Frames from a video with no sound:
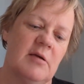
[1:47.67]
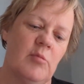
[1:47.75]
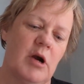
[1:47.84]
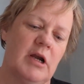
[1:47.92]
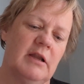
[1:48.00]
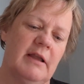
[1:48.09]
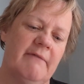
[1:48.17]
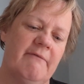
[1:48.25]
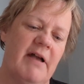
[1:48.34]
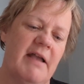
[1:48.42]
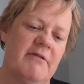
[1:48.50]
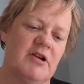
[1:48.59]
I'm working like
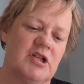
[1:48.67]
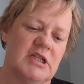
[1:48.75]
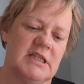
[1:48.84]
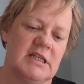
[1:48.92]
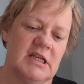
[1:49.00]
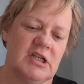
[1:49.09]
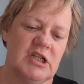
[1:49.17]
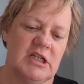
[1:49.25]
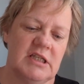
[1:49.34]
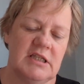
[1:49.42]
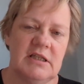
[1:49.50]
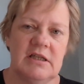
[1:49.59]
500
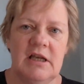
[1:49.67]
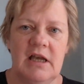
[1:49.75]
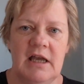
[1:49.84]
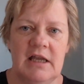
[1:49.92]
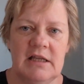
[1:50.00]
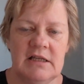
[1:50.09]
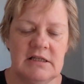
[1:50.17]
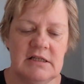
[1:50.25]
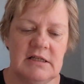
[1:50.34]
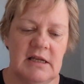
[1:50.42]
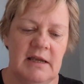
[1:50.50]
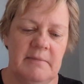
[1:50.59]
stitches
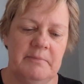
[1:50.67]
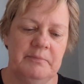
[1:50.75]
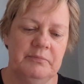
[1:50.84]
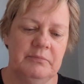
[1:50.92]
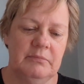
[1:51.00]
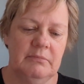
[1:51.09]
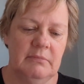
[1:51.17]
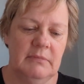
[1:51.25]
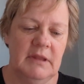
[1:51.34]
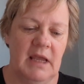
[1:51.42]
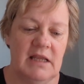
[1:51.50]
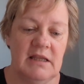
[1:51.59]
and
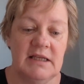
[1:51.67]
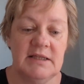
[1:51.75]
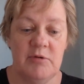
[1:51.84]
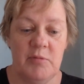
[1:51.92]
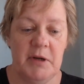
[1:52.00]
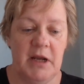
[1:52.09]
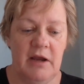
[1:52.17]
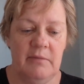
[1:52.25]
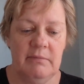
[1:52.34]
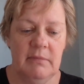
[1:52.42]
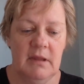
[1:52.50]
then like swapping it out.